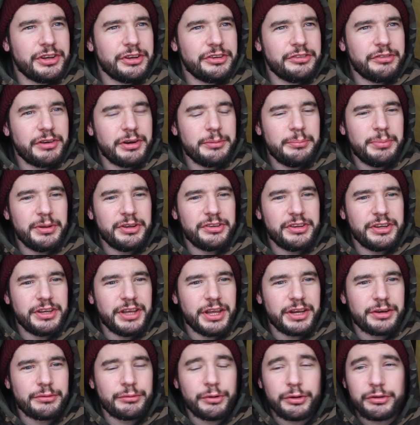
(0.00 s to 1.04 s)
I was very busy
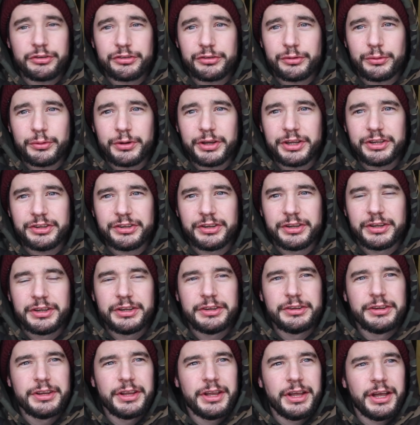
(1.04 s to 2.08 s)
getting the rod sorted,
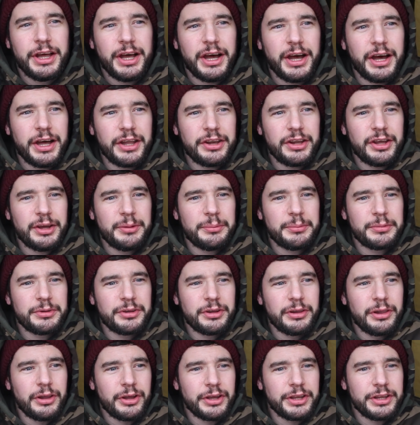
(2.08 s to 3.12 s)
and the
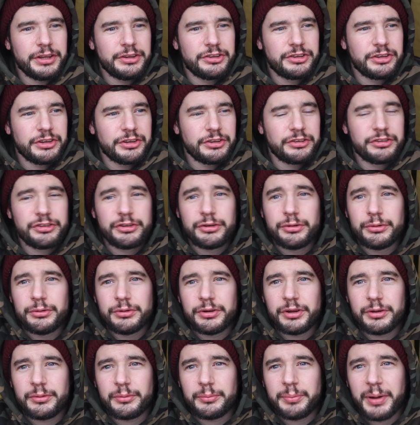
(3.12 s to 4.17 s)
light
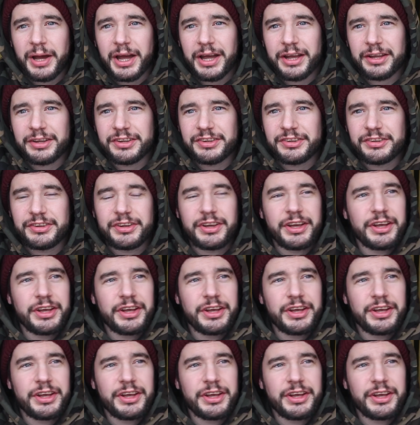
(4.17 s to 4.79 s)
soon passed,